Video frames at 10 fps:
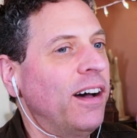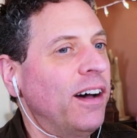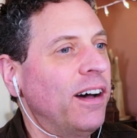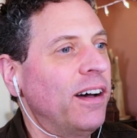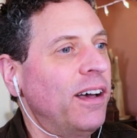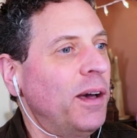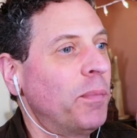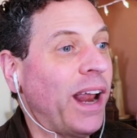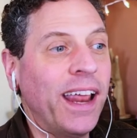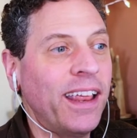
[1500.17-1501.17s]

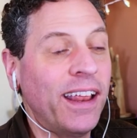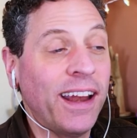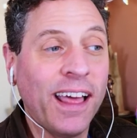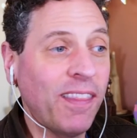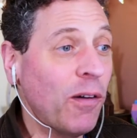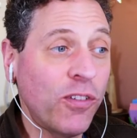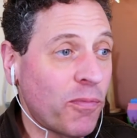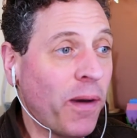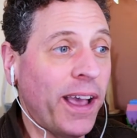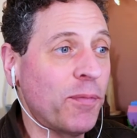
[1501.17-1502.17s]
But I didn't, and that was just
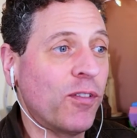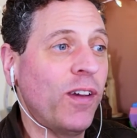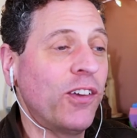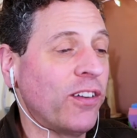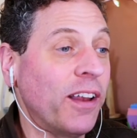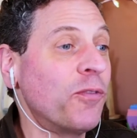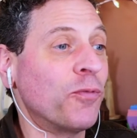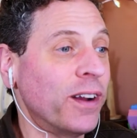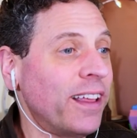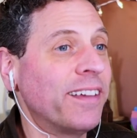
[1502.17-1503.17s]
my observation. I didn't
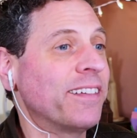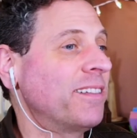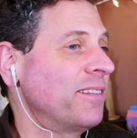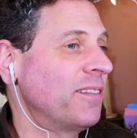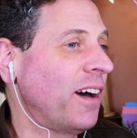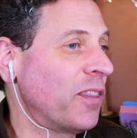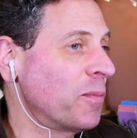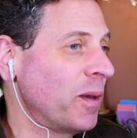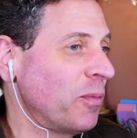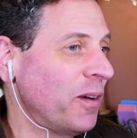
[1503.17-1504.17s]
realize that other
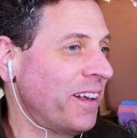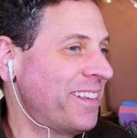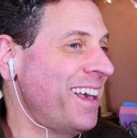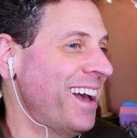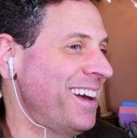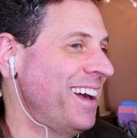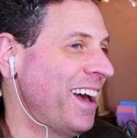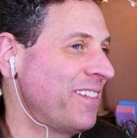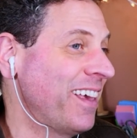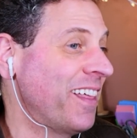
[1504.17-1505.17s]
people had
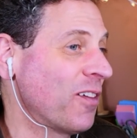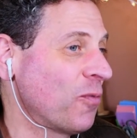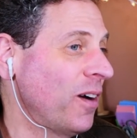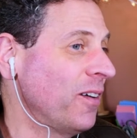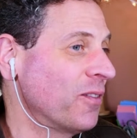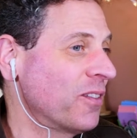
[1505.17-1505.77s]
say that as well.